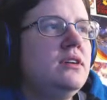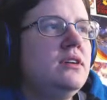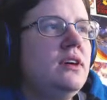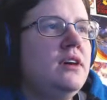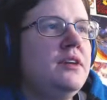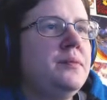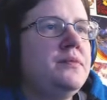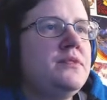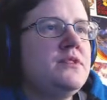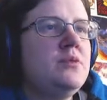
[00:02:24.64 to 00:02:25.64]
Um,
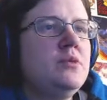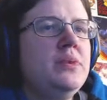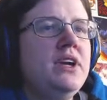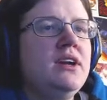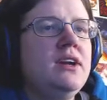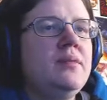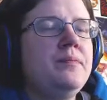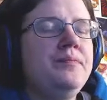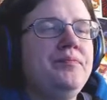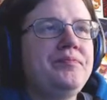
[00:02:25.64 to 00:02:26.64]
so I'm going to pick it up
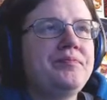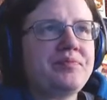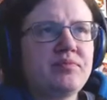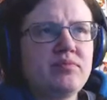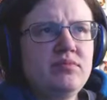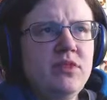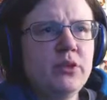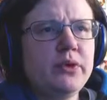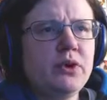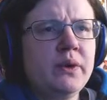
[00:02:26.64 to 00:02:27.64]

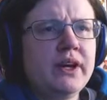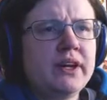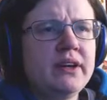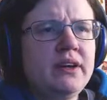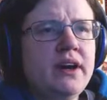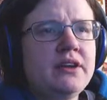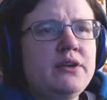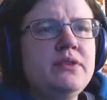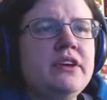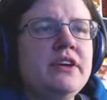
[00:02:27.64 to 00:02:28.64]
real quick. Uh,
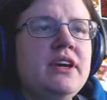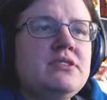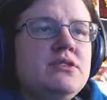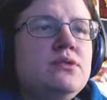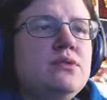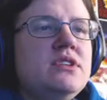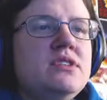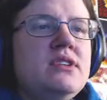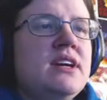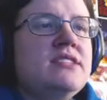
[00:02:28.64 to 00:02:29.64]
you there, yes, you, the
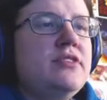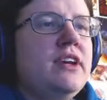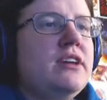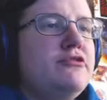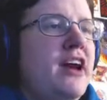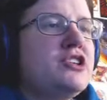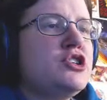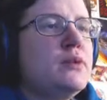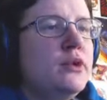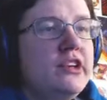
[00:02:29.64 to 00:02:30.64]
decisively
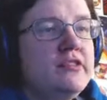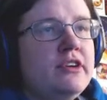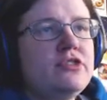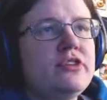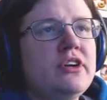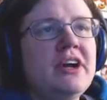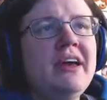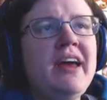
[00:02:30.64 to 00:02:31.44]
unfashionable adventurer.